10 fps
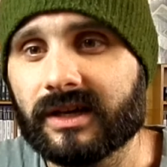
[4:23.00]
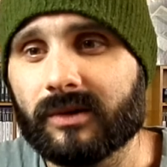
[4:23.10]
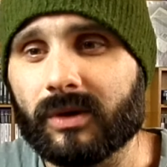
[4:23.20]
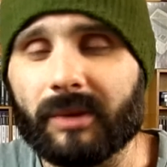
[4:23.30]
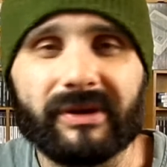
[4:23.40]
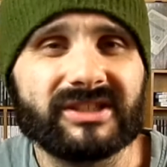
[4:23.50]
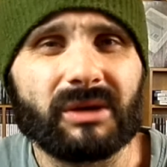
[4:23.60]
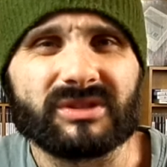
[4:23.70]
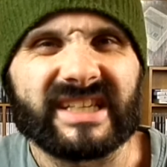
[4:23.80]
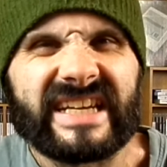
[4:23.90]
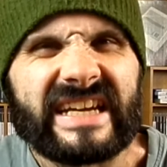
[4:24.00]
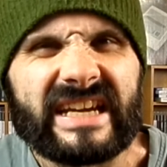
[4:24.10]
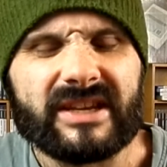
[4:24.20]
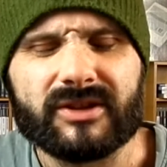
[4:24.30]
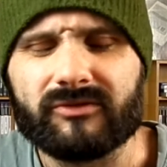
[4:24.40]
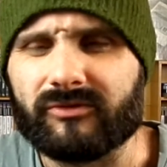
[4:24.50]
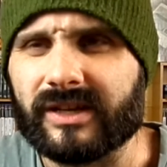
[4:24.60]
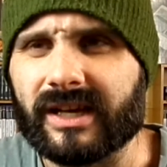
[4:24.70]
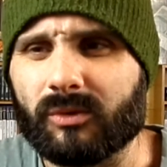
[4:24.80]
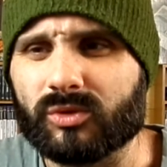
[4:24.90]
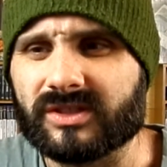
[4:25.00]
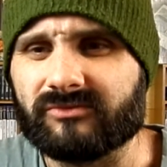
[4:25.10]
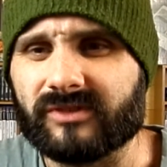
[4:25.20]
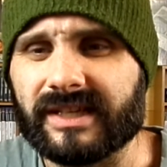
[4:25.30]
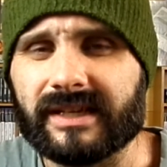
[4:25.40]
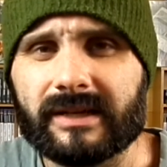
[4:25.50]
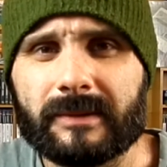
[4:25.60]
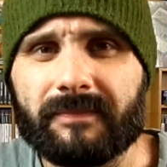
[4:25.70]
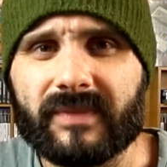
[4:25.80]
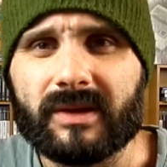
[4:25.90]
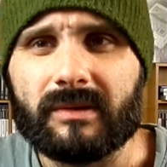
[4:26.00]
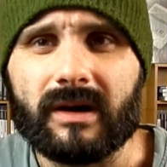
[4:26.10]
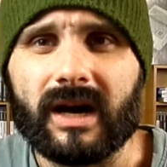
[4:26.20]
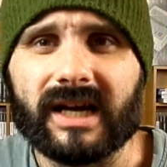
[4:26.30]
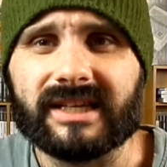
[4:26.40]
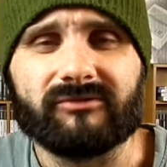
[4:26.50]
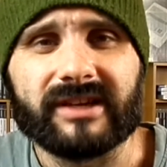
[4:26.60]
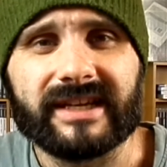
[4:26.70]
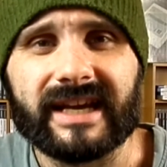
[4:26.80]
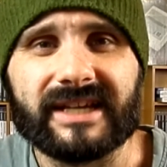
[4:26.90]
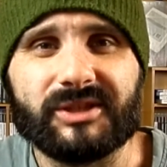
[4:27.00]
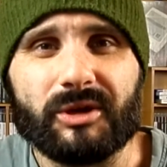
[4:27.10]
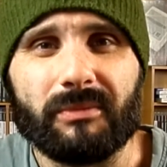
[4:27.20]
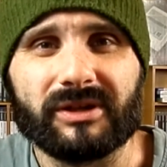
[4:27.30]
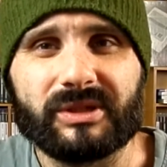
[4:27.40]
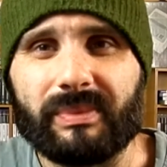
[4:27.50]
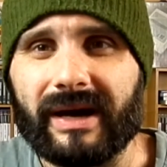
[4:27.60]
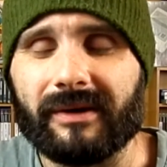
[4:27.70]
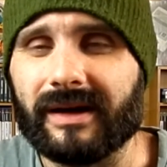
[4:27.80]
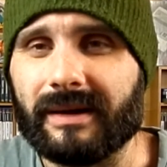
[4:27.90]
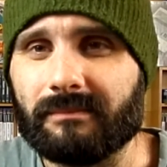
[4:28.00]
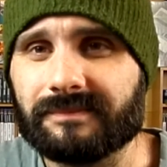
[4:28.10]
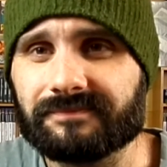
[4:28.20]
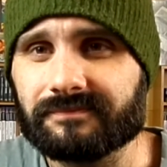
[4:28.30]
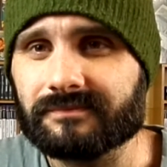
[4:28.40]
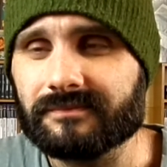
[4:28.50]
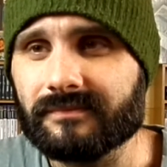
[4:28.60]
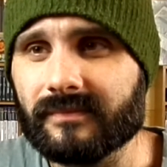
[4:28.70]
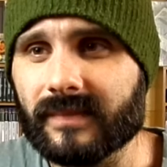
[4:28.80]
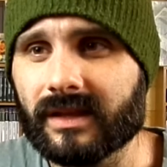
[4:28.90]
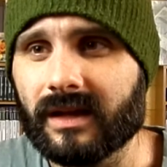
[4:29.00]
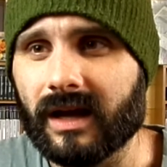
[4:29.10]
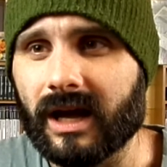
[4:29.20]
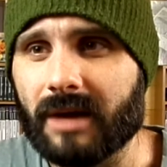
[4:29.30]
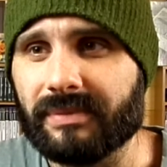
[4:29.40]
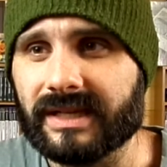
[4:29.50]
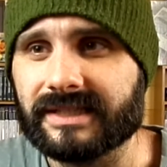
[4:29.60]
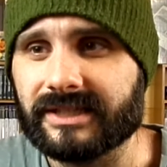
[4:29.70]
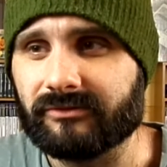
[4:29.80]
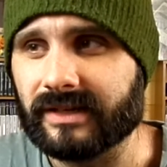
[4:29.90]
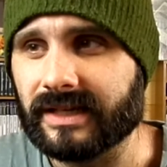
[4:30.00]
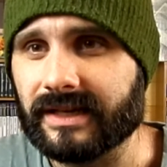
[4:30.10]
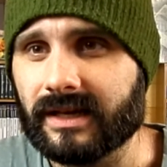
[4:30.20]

Well, because I was a kid, really, I wasn't really... I didn't really care too much about um, uh, ability, really.